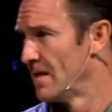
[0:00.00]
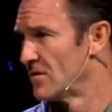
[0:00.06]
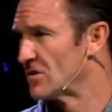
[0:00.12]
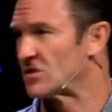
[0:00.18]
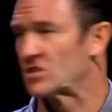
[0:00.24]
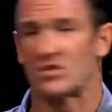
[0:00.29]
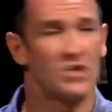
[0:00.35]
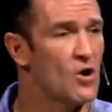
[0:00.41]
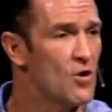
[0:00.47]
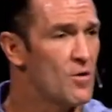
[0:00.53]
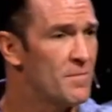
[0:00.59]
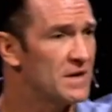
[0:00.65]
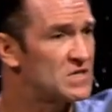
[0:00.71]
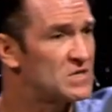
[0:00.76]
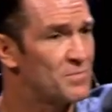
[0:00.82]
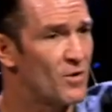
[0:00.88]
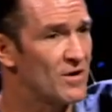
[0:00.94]
There's so
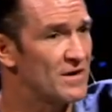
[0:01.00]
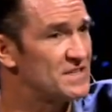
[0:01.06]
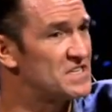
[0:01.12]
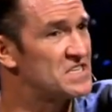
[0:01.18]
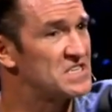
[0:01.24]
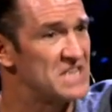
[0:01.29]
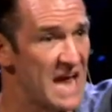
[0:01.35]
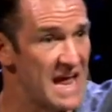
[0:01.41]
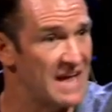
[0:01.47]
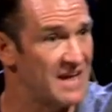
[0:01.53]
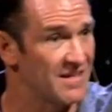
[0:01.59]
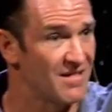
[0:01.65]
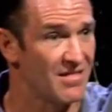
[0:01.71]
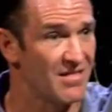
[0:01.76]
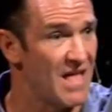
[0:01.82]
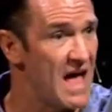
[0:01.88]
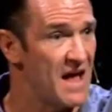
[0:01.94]
much more at stake
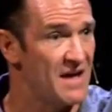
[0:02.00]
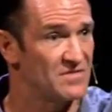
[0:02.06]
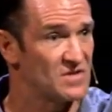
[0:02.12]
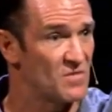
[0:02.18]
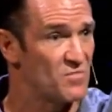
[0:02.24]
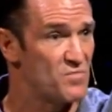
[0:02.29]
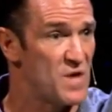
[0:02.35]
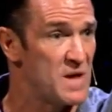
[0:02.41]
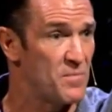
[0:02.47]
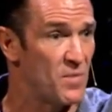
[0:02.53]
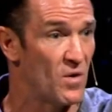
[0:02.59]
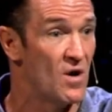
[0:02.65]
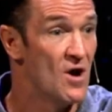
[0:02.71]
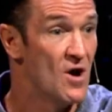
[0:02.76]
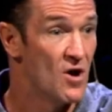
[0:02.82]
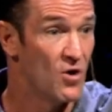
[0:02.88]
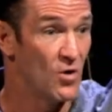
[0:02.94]
in the lives of people